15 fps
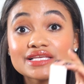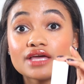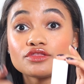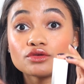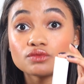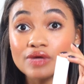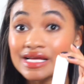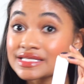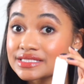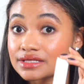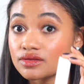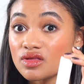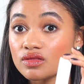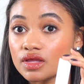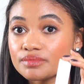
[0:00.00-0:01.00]
and the rest
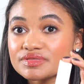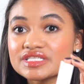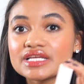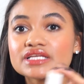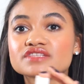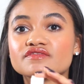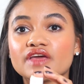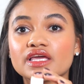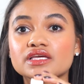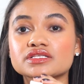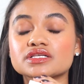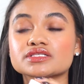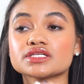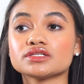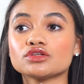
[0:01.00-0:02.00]
of the lipsticks. Vegas
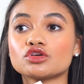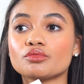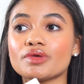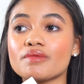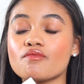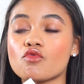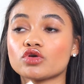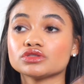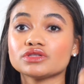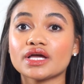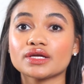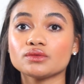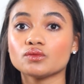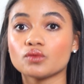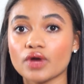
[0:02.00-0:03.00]
is a little bit more
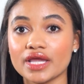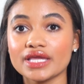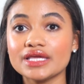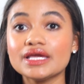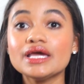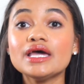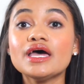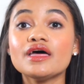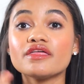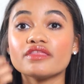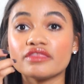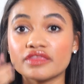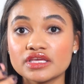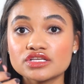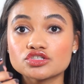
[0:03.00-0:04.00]
lightweight.
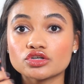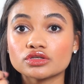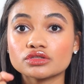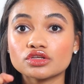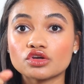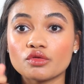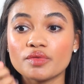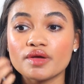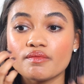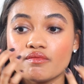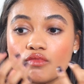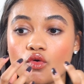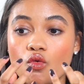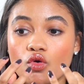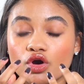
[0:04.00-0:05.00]
These are a little bit
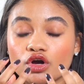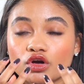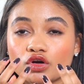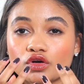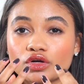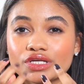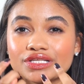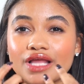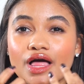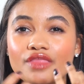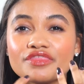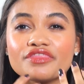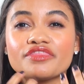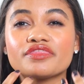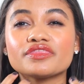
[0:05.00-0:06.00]
more
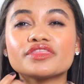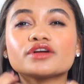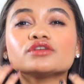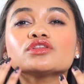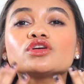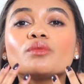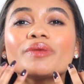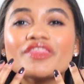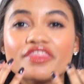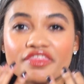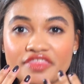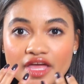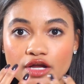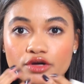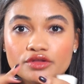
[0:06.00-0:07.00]
they're a little bit
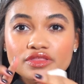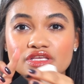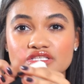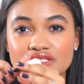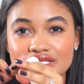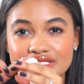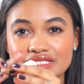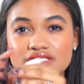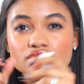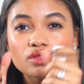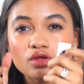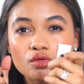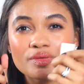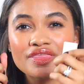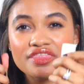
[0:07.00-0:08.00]
thicker. This is a
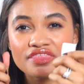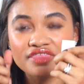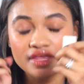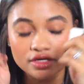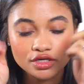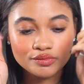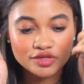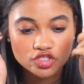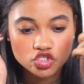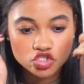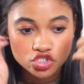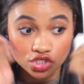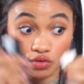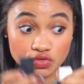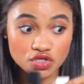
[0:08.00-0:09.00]
little bit thinner, but
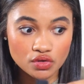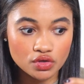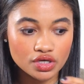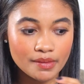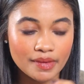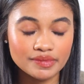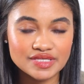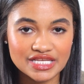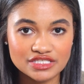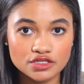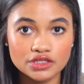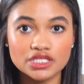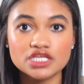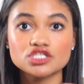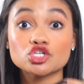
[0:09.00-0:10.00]
so, so good. I'm obsessed
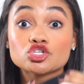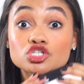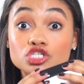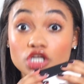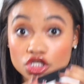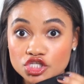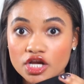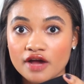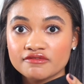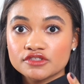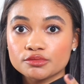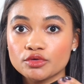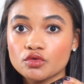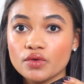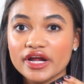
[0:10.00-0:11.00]
with these. Such a
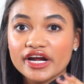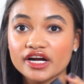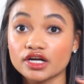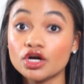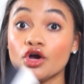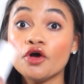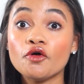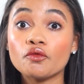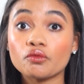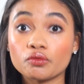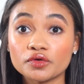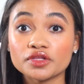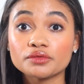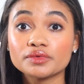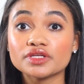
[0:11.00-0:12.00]
comfortable wear.
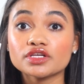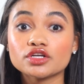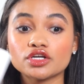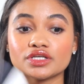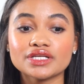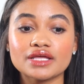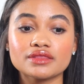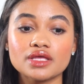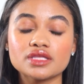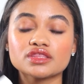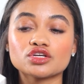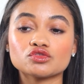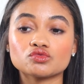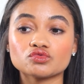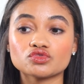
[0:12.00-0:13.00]
Really, really good. And I think
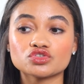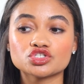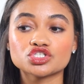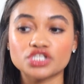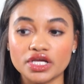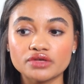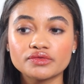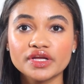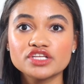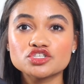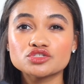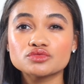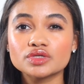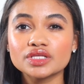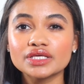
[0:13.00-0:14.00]
the shade range
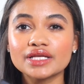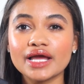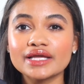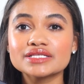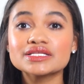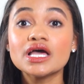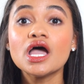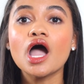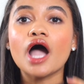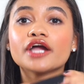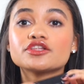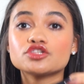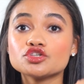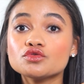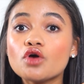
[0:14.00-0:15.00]
is really nice. I
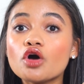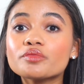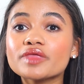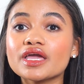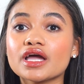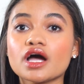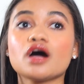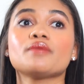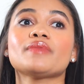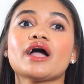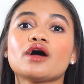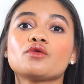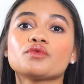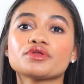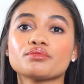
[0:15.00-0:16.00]
do hope they come
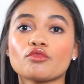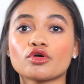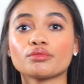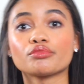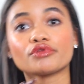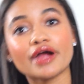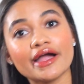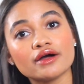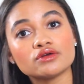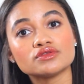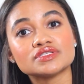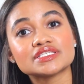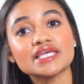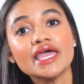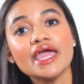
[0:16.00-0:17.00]
out with more
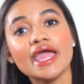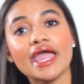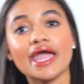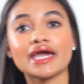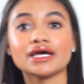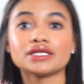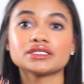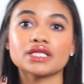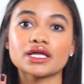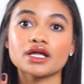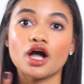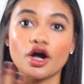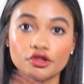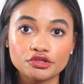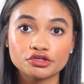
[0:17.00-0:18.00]
browns and like
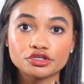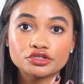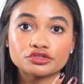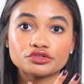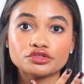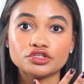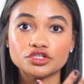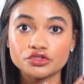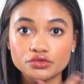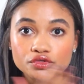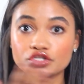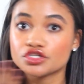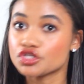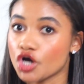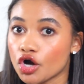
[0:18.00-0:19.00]
other
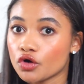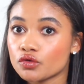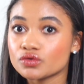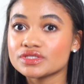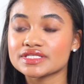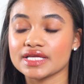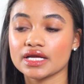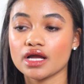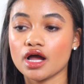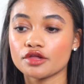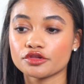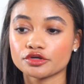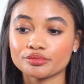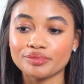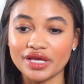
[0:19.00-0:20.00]
nude tones, like
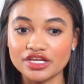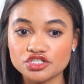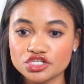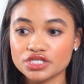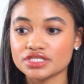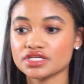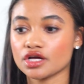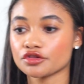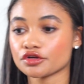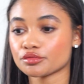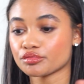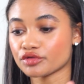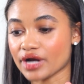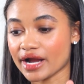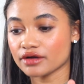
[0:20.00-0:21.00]
other beiges, other
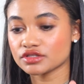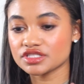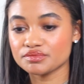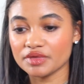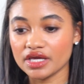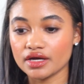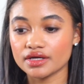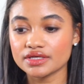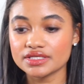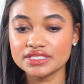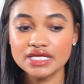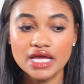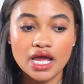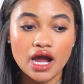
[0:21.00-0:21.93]
browns, because